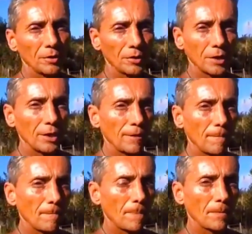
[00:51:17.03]
Okay?
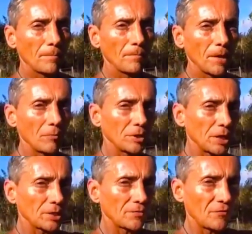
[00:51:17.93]
Remember, it
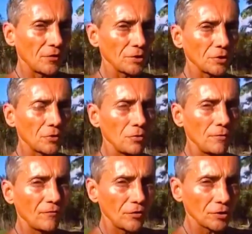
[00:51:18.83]
takes physical,
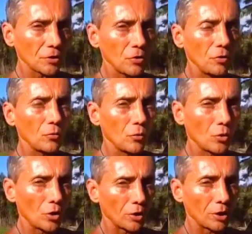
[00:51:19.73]
physical
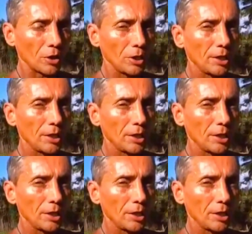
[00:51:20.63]
work